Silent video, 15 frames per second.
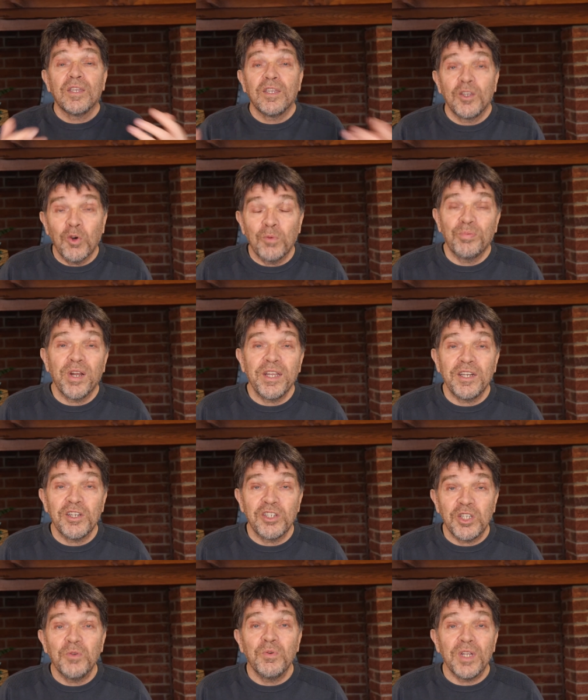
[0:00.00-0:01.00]
your brain
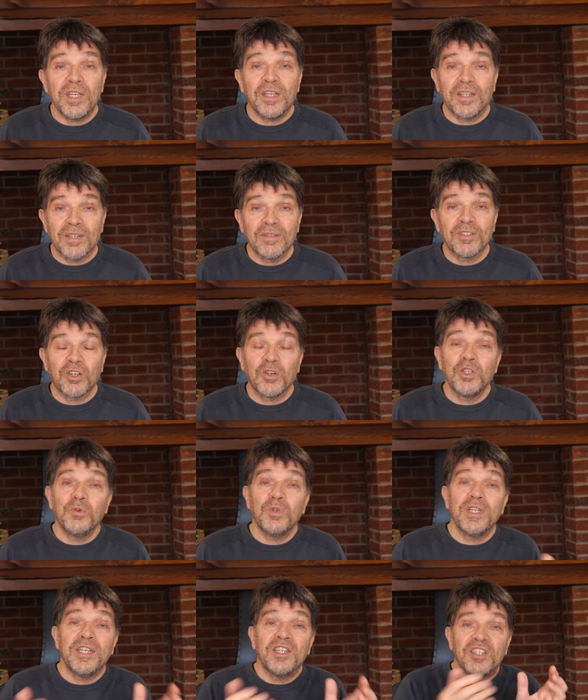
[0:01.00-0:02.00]
is unique. So you
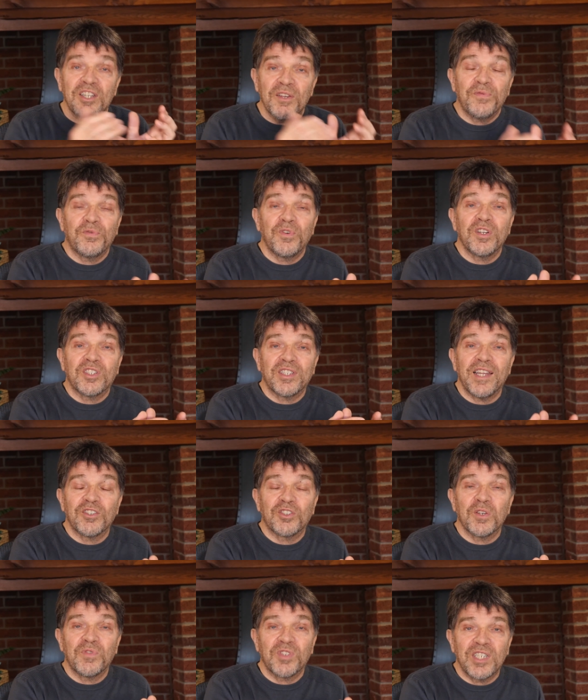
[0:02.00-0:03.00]
need different
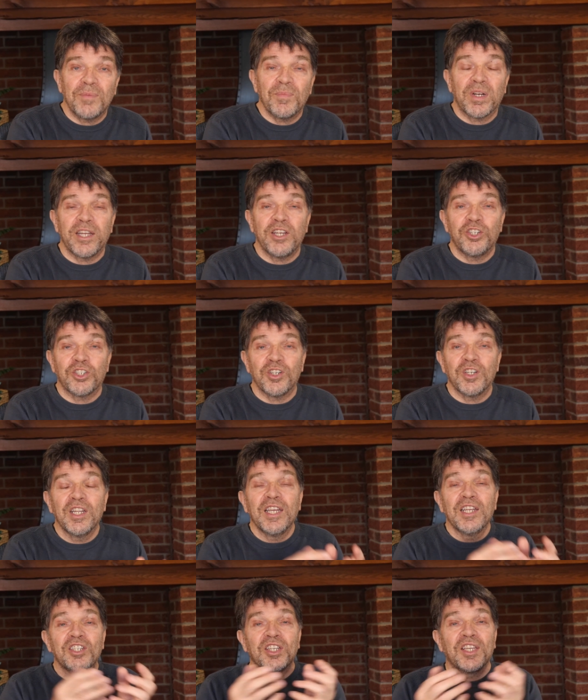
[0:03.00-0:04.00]
sets of stimulation
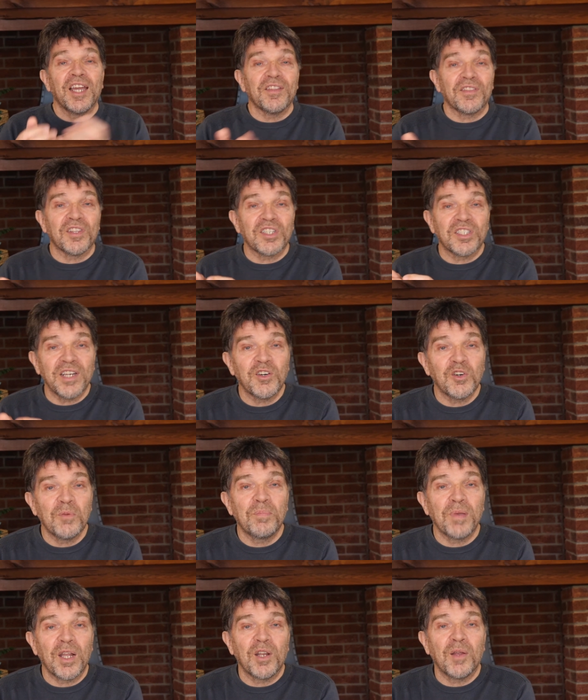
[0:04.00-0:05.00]
to get the
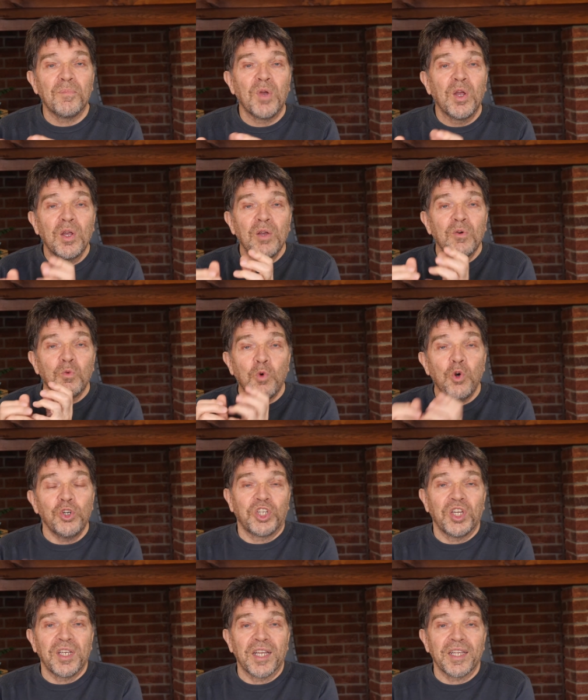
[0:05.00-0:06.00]
cerebellum
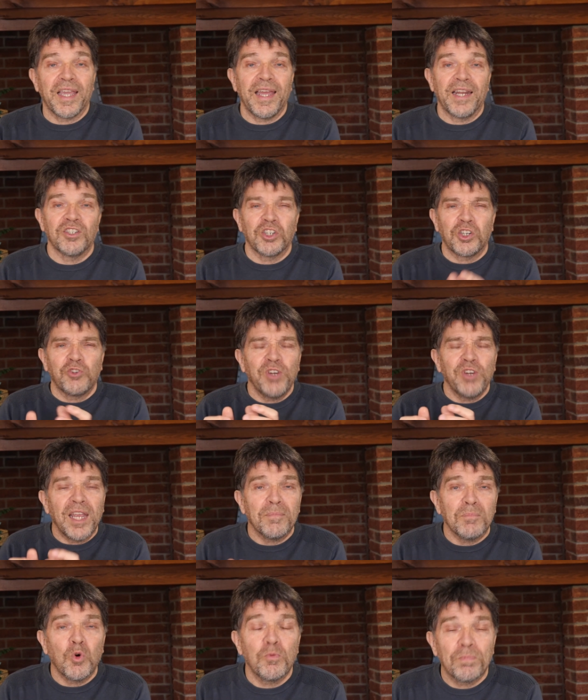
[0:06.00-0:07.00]
working again, to
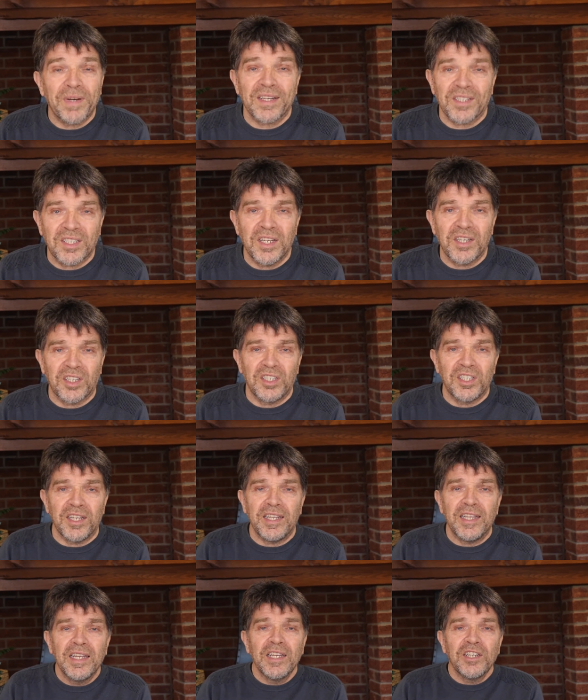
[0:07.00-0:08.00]
create more
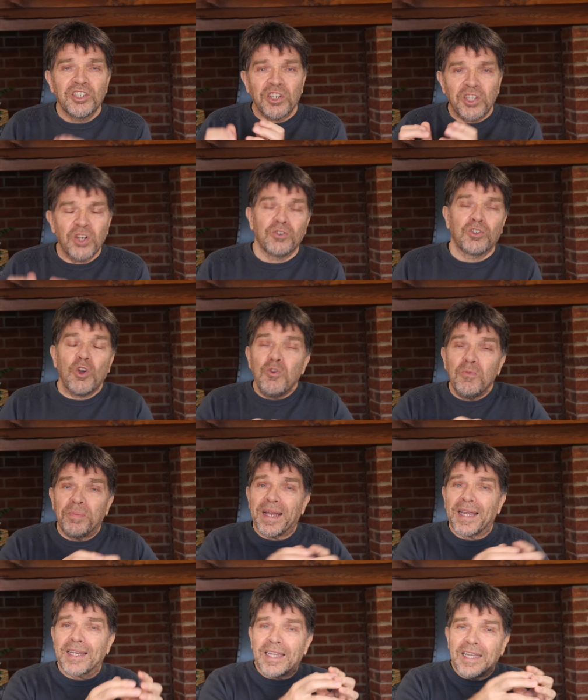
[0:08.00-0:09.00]
plasticity, to go
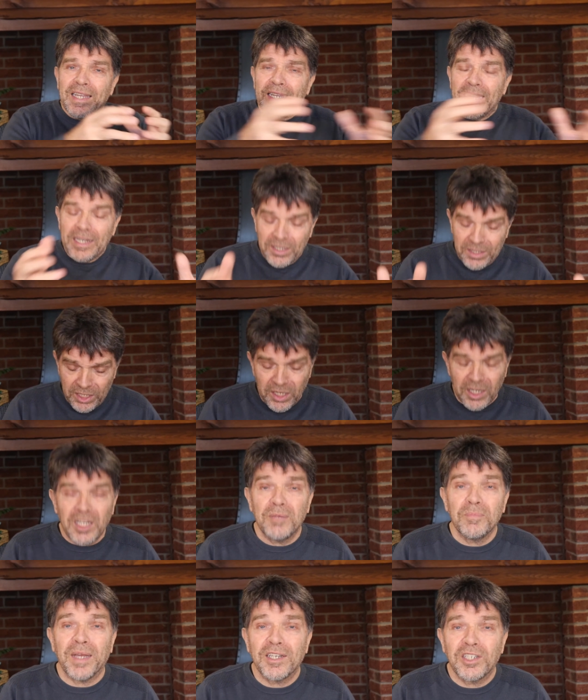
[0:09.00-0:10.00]
back in
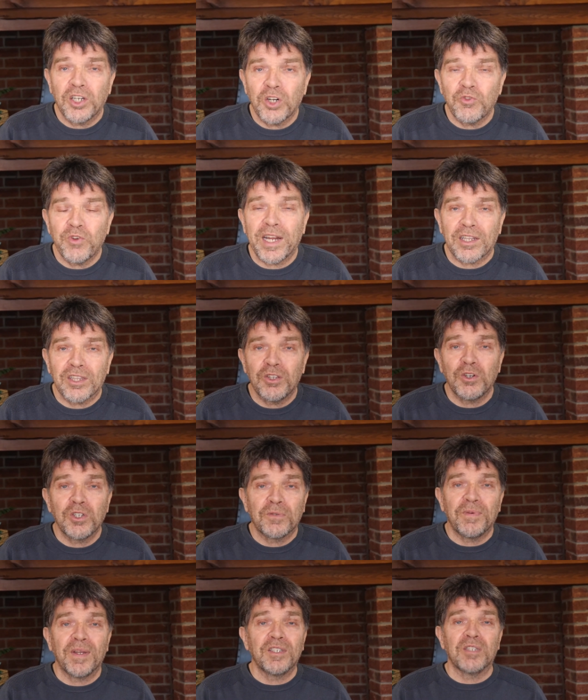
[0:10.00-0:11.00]
time and correct
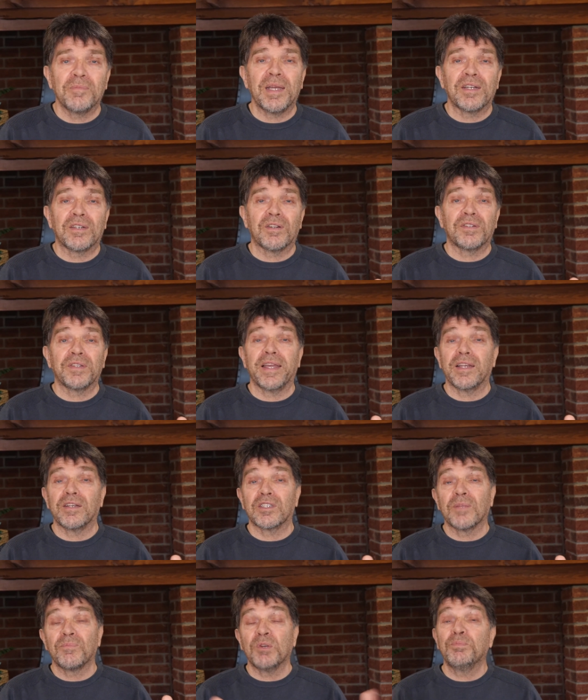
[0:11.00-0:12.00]
those fundamental
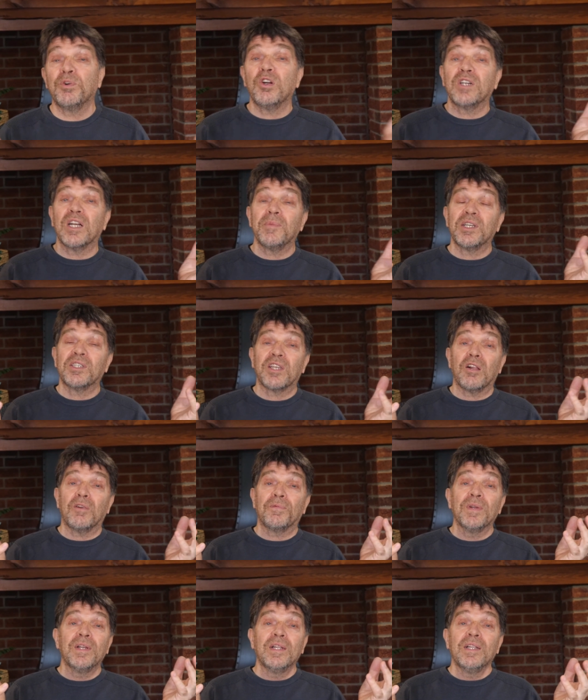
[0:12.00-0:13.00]
things. The program
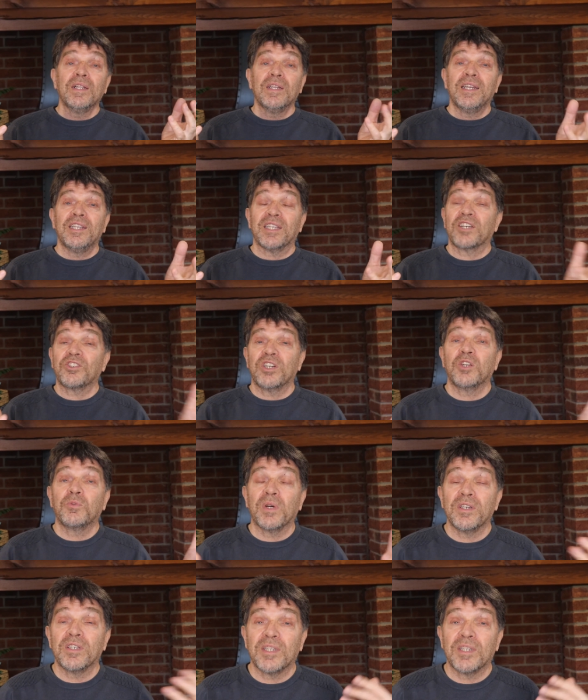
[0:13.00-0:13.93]
itself is actually quite